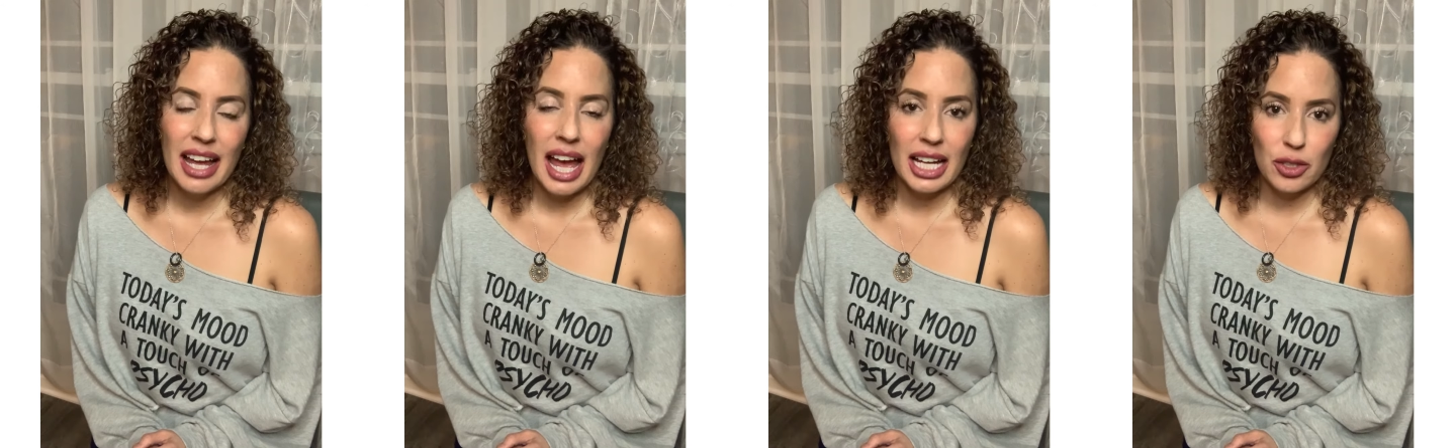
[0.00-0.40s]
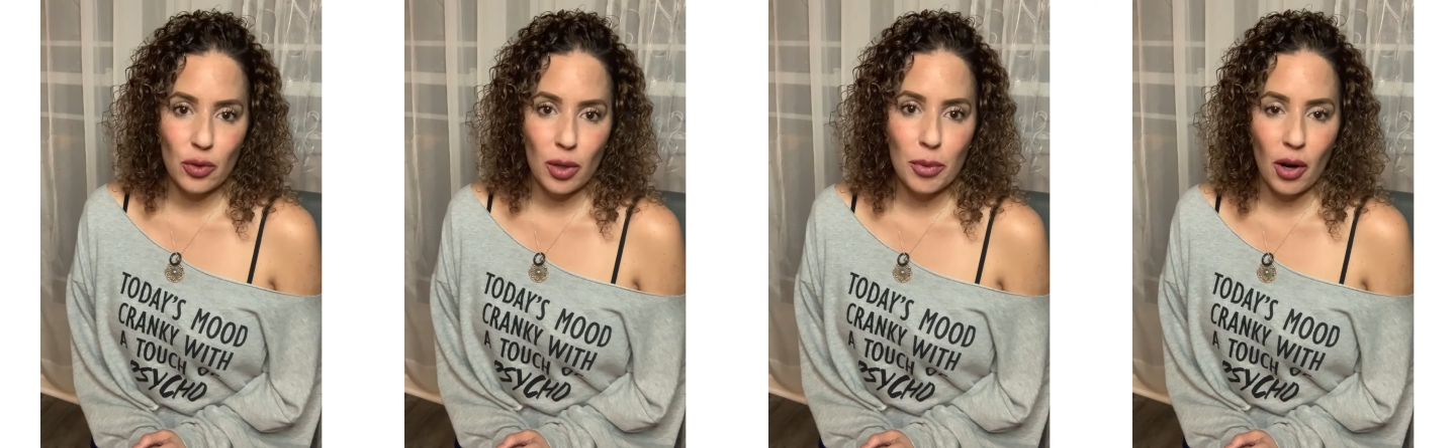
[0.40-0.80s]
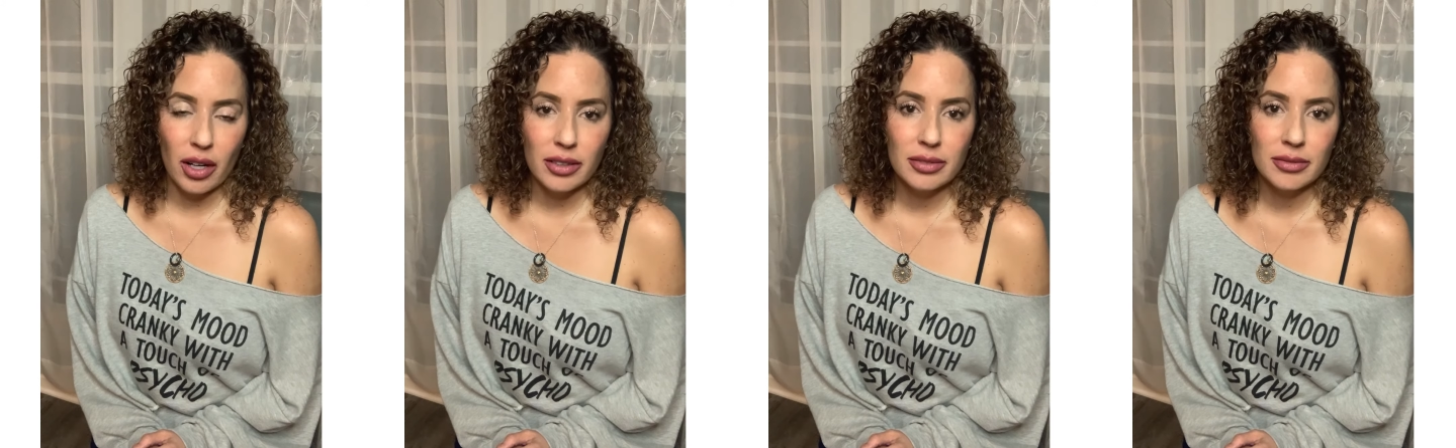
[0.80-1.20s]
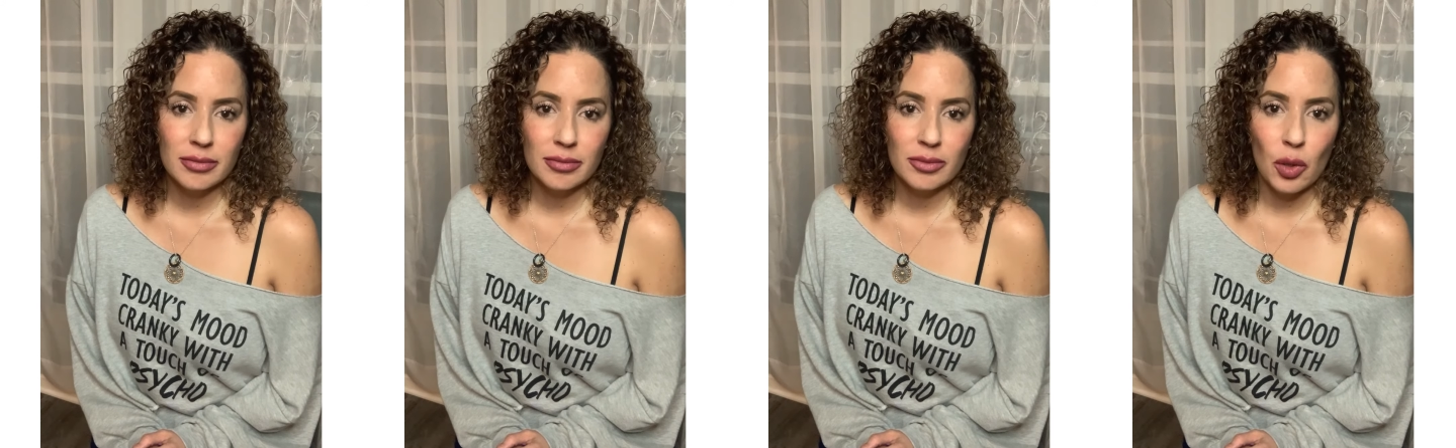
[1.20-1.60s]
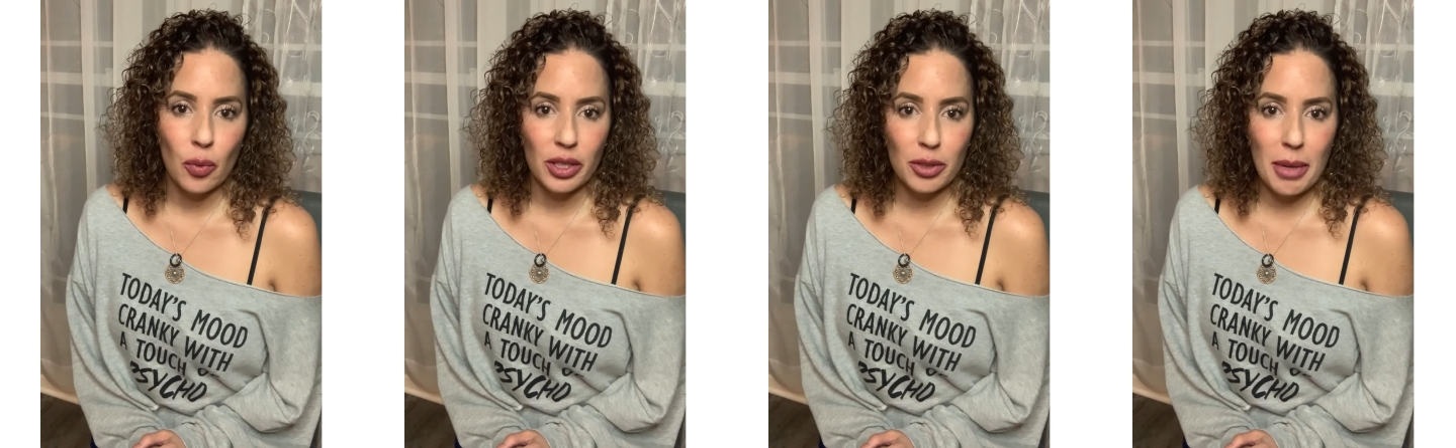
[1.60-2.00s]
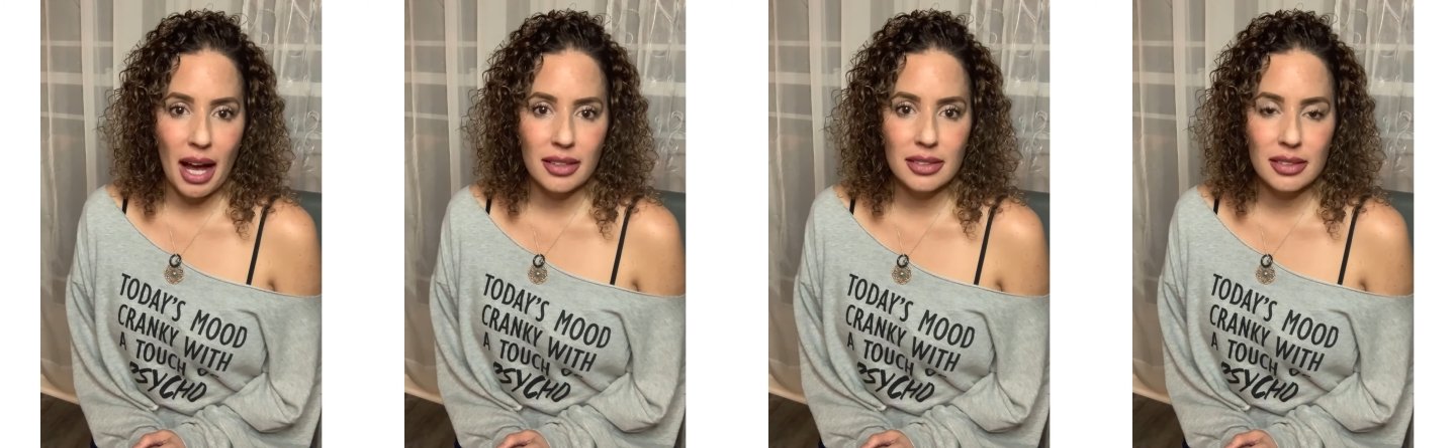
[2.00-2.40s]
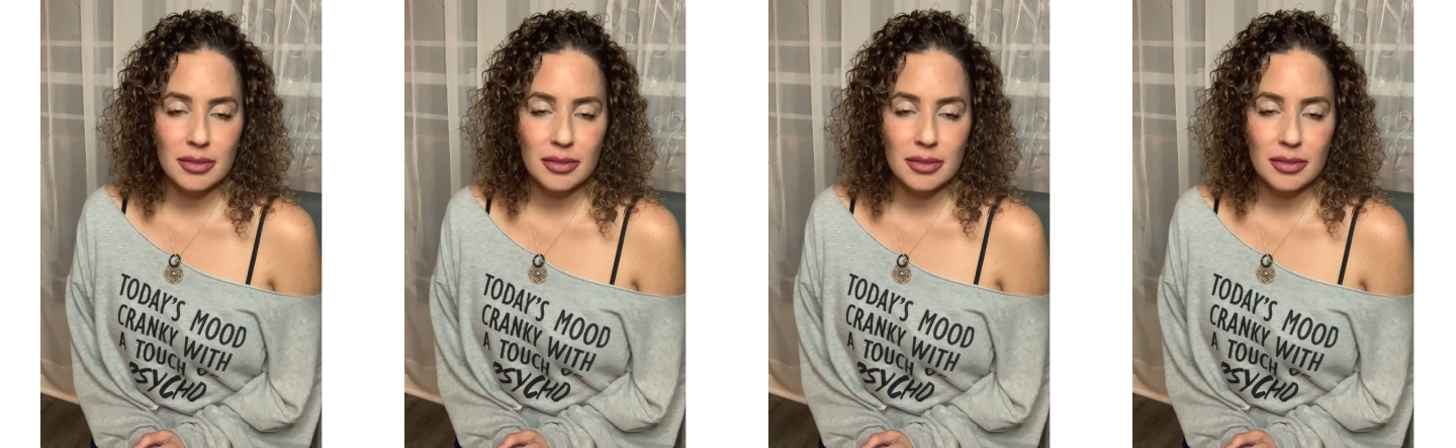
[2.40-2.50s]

and do our part. Wear your mask,